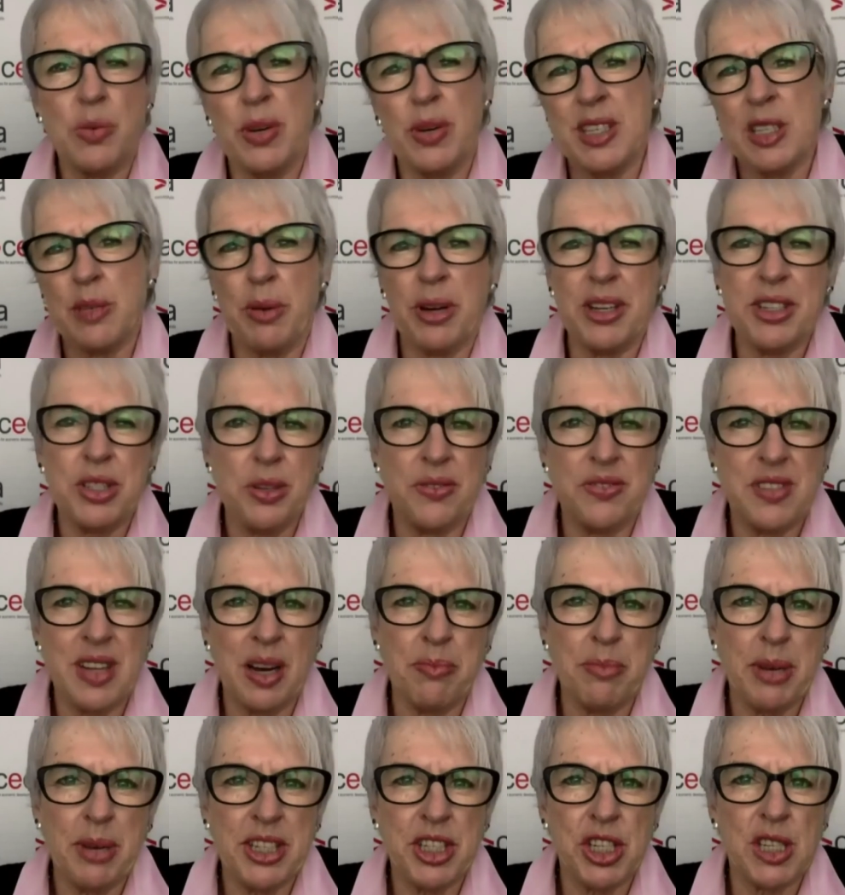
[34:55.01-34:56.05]
We're supposed to have done
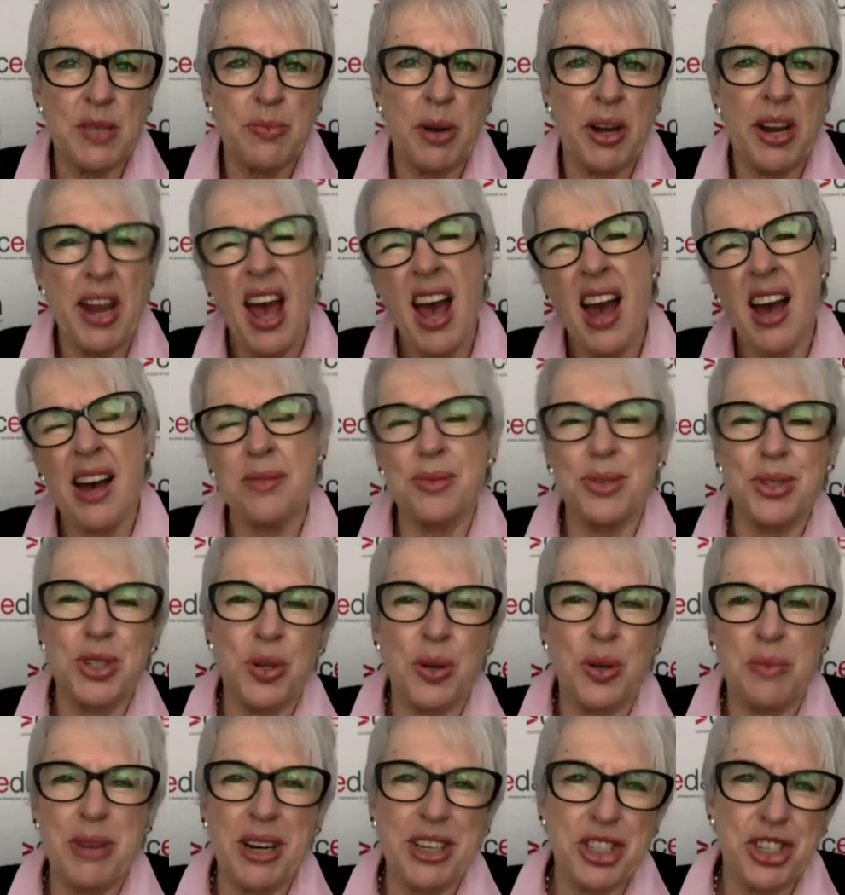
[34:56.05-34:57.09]
budgets by now. We'll do
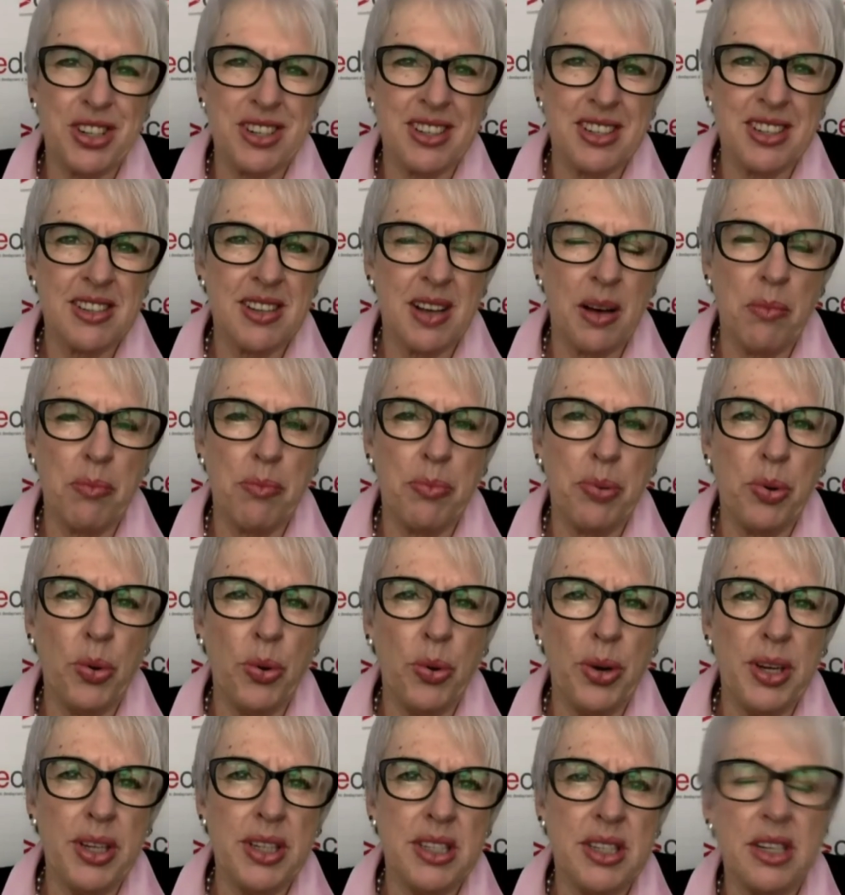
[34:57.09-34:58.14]
a budget at some
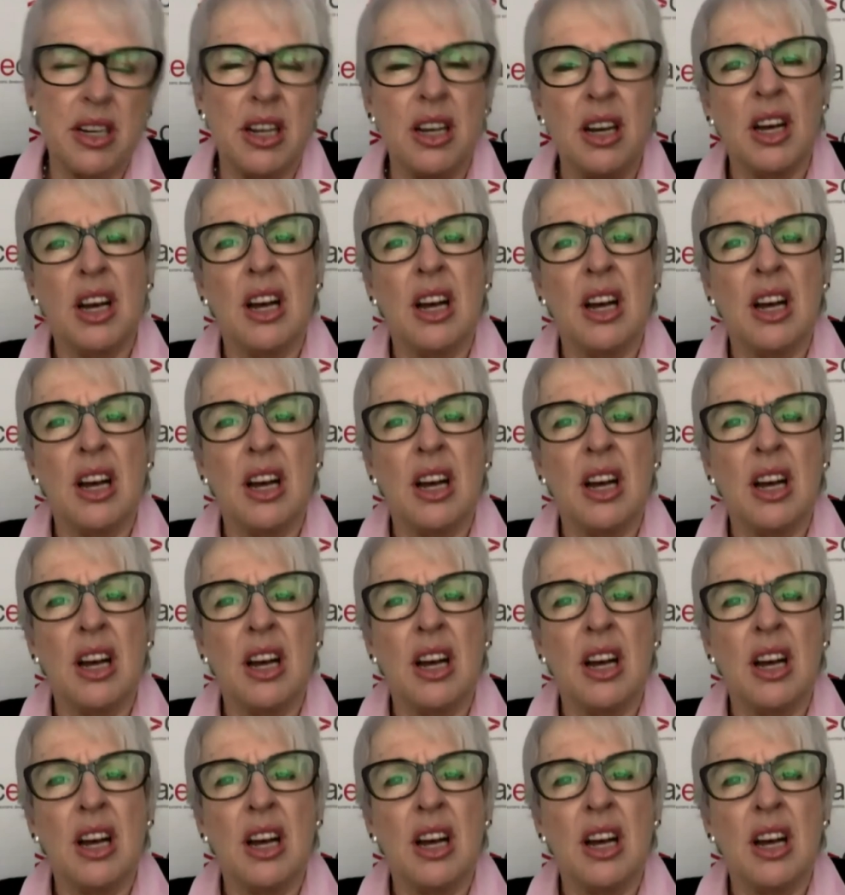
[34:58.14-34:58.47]
point. And,